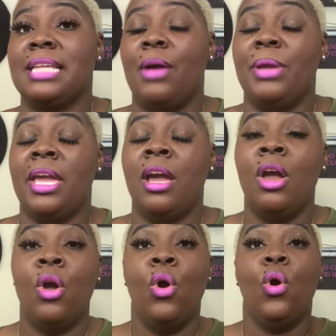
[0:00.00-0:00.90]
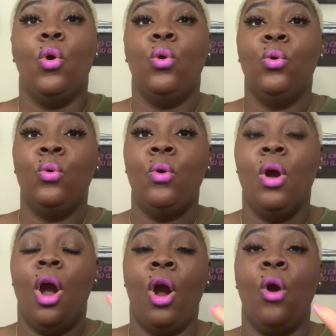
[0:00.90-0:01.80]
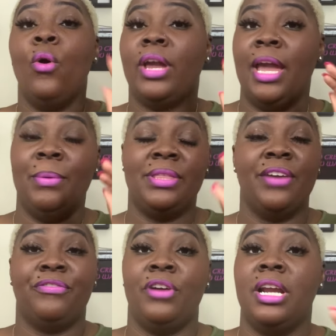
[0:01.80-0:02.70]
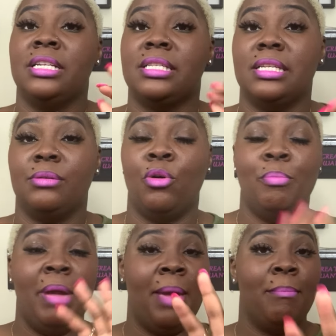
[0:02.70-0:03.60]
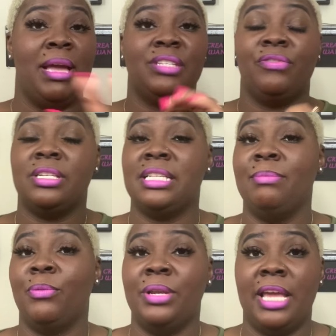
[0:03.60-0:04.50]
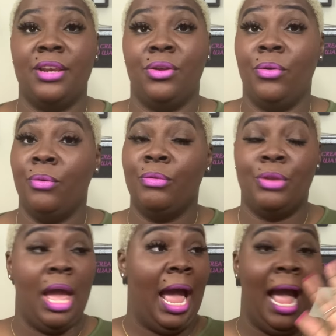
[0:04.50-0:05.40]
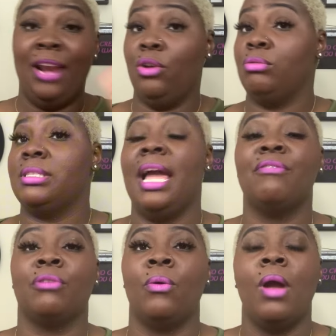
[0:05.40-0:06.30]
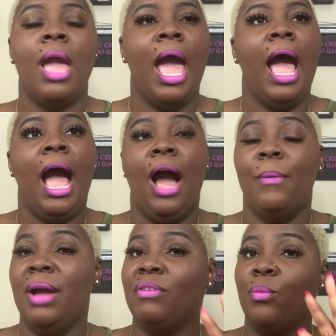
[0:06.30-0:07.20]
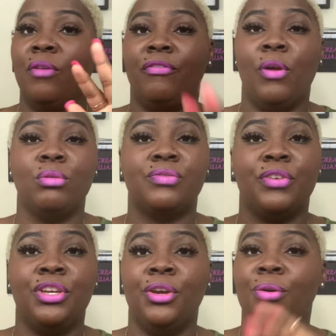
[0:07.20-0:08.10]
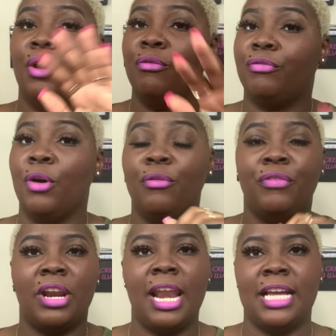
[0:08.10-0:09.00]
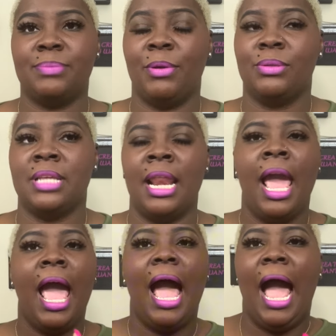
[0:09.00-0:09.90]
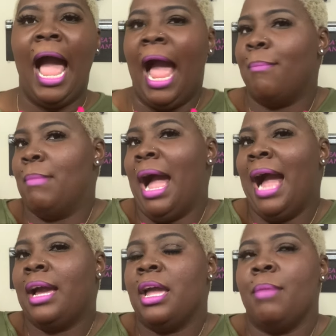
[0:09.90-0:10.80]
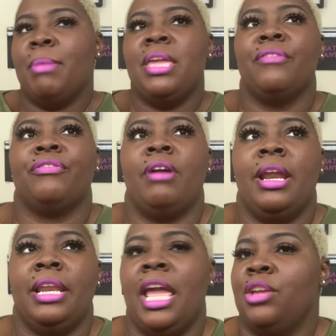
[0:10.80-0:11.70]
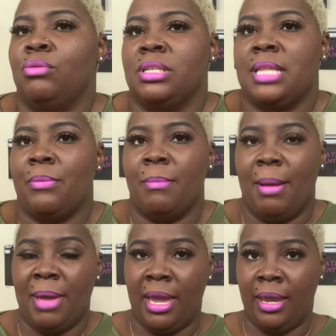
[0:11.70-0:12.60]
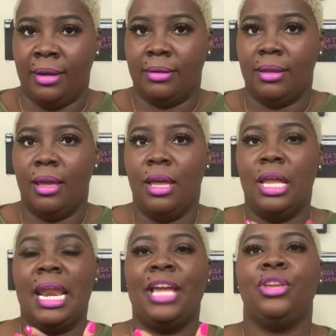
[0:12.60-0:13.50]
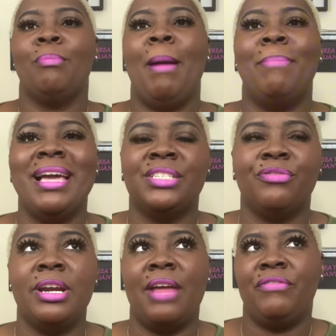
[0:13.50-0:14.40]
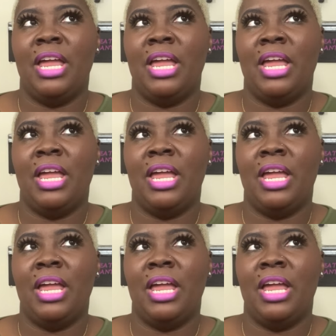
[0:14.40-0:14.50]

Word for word: out here who are okay with their friends or, and best friends sleeping with their new I know several. However, what floats for you don't float for the next person. I couldn't be your friend and you just slept with my man. Like my best friend, I feel